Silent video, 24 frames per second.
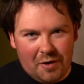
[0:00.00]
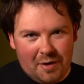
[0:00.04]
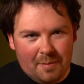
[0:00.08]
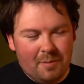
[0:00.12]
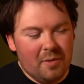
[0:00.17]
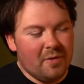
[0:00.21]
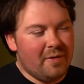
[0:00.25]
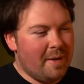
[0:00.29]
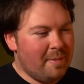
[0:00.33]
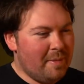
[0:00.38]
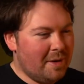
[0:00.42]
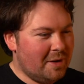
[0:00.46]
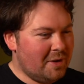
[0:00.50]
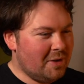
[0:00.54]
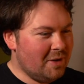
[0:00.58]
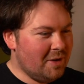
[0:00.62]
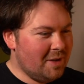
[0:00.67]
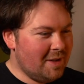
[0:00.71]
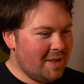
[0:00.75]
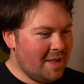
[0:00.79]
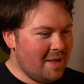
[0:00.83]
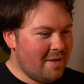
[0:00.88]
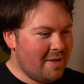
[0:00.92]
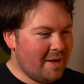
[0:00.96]
the Movember tune a
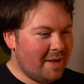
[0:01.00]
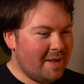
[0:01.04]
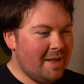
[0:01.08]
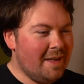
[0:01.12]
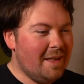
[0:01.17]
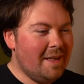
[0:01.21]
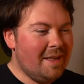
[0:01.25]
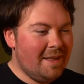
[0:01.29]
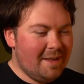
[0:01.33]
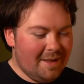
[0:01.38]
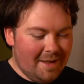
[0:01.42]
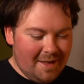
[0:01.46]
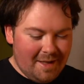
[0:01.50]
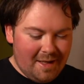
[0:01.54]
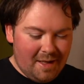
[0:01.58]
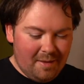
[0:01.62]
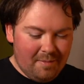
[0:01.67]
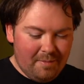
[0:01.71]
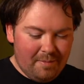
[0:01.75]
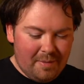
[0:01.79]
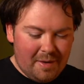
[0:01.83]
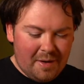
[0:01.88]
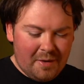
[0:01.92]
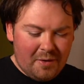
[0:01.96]
day thing,
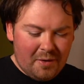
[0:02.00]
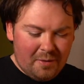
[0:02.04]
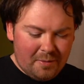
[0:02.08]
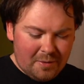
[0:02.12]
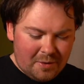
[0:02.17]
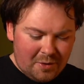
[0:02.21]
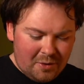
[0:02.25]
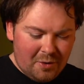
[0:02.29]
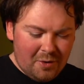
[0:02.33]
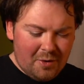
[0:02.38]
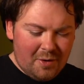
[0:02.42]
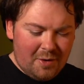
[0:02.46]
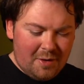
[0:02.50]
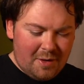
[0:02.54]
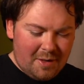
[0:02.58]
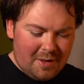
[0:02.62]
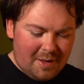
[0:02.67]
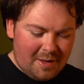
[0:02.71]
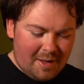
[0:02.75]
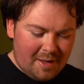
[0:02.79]
but I thought it was good.